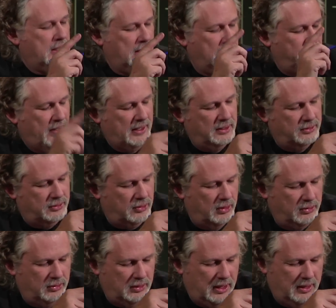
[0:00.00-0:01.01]
if I can
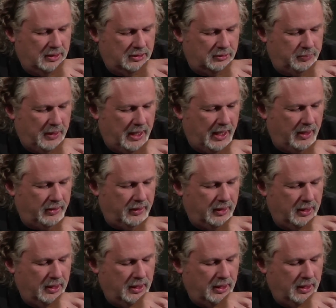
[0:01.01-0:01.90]
start you down this path.